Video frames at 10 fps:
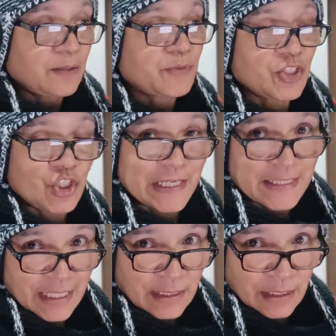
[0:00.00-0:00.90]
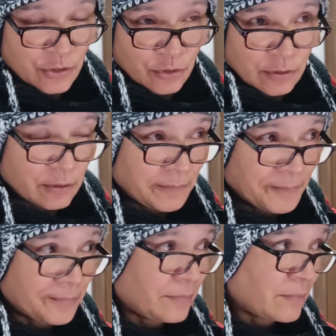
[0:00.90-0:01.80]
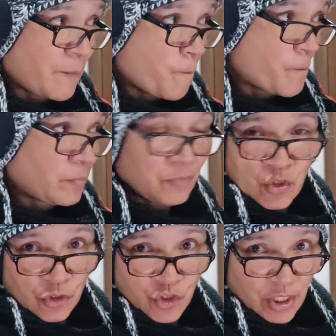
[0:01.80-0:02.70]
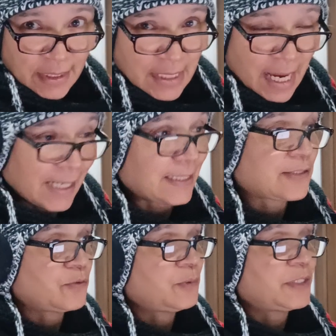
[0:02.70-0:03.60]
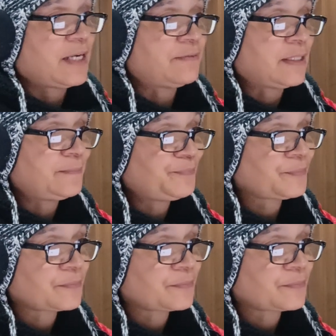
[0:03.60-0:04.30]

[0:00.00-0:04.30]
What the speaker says: suggesting that you're dodging tax or whatever.